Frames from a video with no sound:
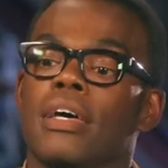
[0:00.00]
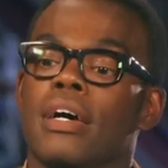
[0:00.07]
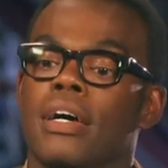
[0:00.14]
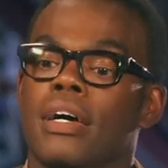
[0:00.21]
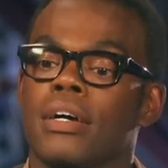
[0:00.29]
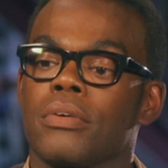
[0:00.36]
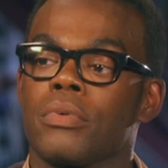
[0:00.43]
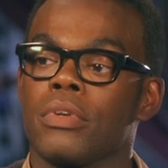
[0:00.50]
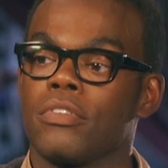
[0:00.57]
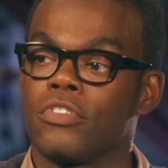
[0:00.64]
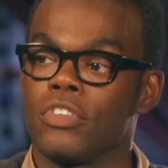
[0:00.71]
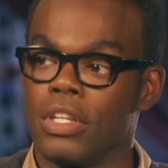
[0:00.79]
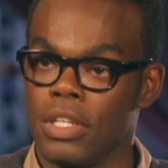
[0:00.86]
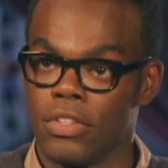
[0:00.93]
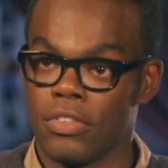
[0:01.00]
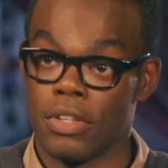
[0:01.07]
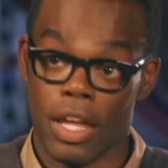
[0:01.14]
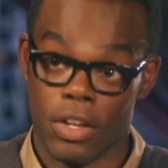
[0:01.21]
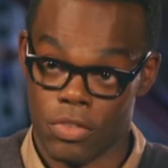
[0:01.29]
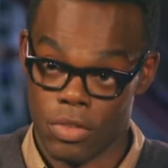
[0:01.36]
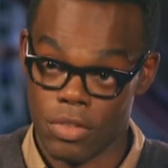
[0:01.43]
one of Chidi's
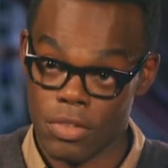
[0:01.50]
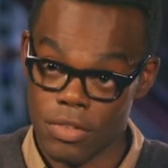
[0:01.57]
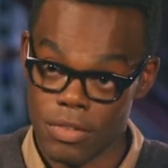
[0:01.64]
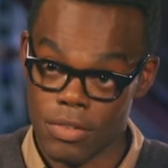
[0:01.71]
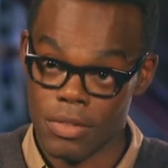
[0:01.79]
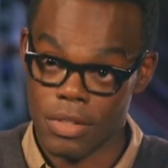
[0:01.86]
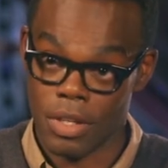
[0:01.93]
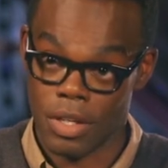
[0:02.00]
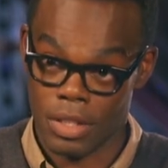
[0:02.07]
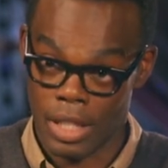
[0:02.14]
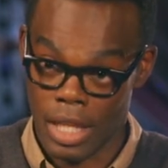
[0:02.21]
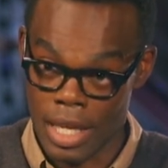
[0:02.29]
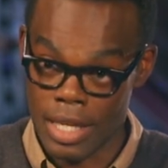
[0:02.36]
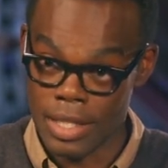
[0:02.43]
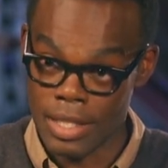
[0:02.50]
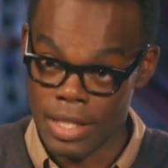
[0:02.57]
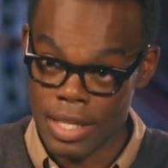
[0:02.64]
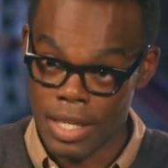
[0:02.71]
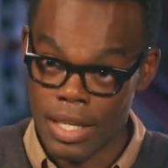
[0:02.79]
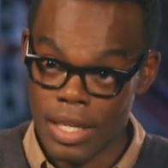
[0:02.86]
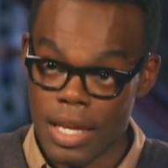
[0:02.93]
lectures online
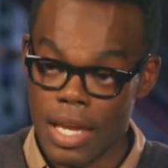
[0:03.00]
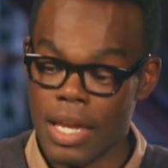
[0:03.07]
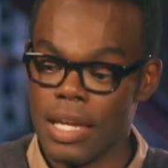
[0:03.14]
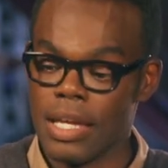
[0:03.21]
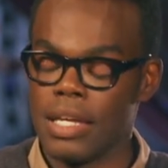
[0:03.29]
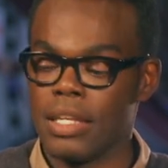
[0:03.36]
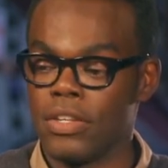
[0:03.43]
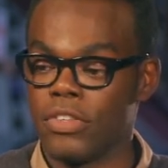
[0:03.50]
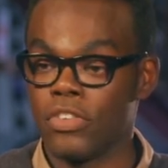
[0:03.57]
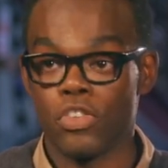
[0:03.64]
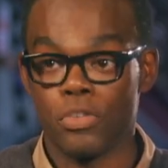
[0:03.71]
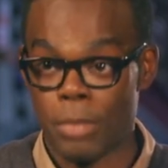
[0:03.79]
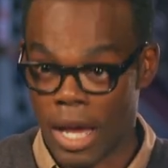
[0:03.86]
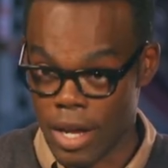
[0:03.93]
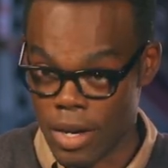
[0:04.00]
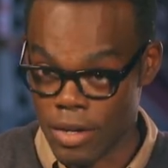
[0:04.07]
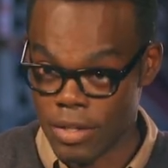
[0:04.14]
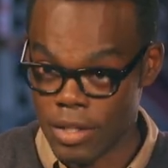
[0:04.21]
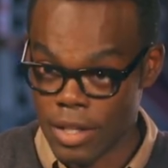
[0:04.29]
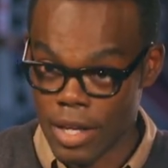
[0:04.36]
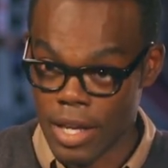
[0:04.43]
and is
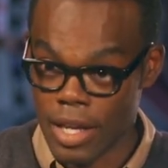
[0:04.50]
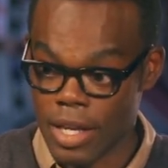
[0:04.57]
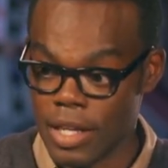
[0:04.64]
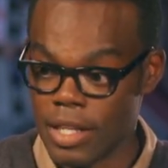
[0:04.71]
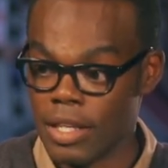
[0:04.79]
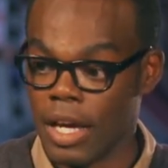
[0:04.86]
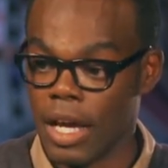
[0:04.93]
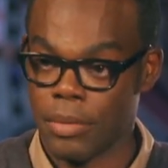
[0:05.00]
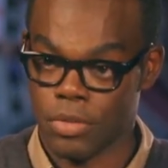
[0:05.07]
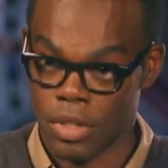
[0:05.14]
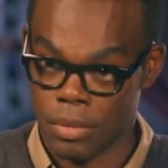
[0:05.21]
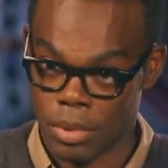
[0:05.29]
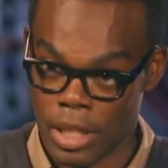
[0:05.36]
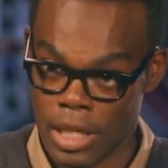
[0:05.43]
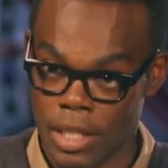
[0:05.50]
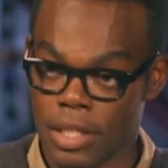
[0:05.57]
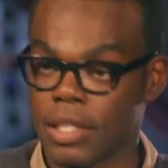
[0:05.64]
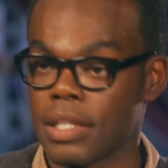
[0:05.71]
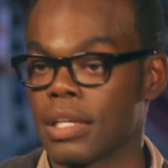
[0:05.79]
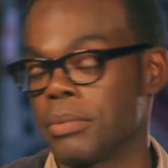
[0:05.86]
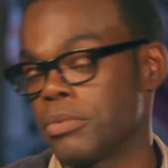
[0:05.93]
inspired and hops on a
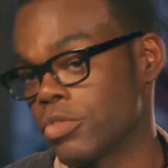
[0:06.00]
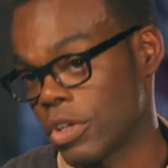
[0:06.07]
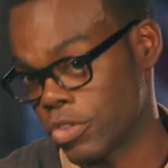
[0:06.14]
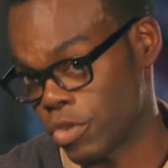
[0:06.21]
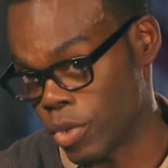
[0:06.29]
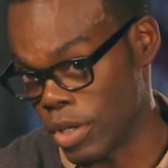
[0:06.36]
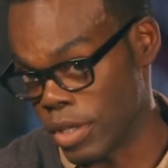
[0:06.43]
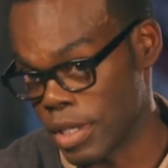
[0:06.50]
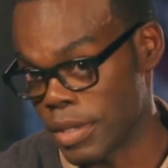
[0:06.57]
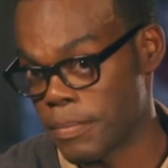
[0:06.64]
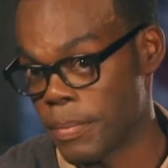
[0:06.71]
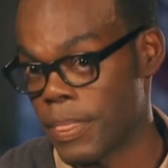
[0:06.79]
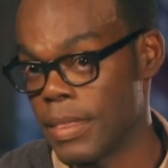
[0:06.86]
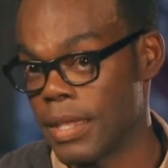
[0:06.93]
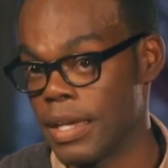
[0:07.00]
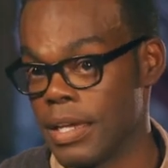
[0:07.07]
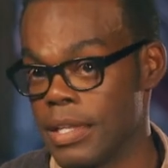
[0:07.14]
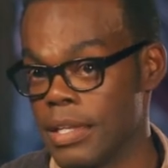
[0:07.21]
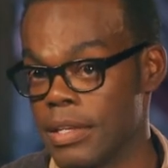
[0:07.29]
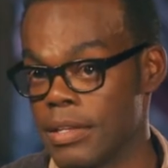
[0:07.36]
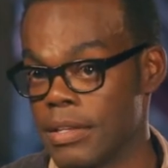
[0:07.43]
plane, comes to Australia,
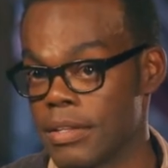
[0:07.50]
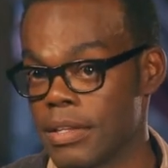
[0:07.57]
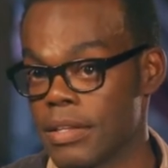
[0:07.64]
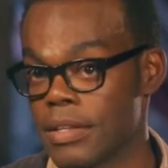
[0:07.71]
and